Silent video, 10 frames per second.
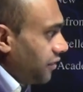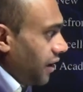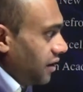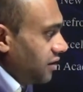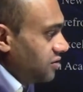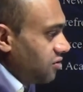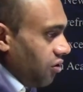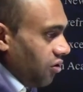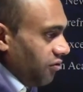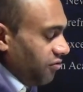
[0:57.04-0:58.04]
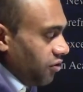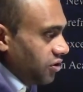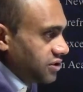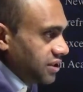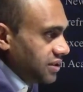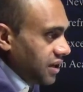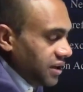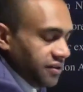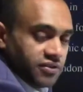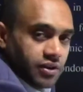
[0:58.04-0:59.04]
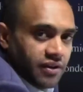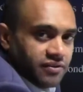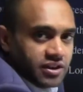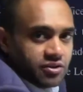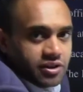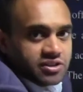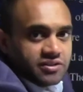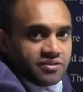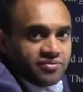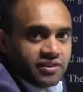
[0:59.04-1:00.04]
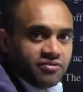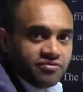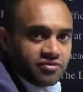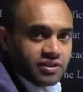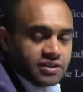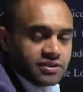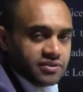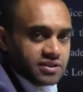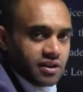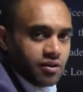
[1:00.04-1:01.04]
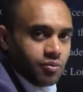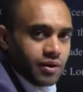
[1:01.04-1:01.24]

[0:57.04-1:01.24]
That is all for today. If you have any questions, feel free to visit our